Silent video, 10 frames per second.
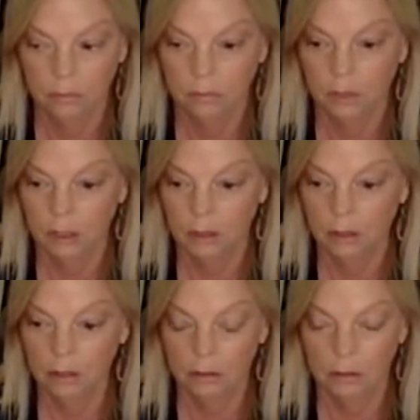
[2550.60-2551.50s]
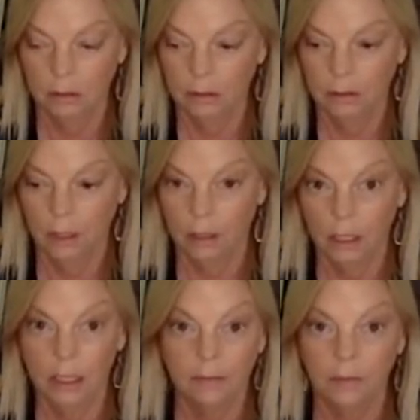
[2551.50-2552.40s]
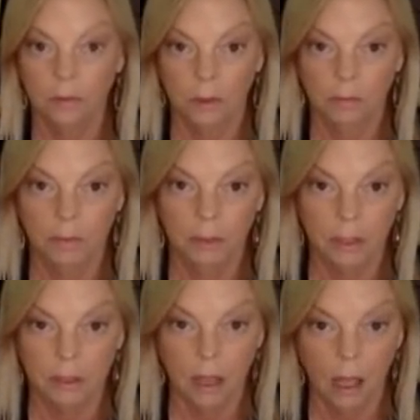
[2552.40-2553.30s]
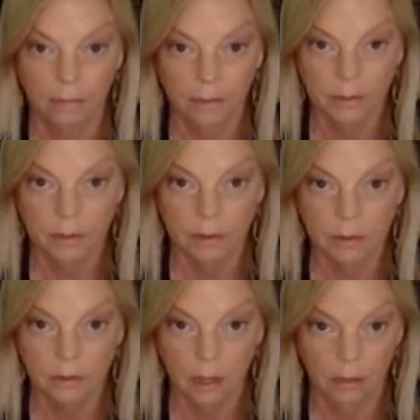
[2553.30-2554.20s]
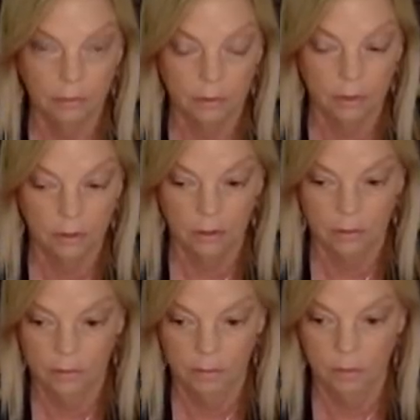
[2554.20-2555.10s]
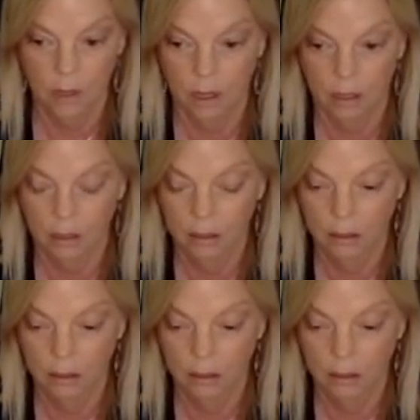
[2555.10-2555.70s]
that are not even real police officers of the law,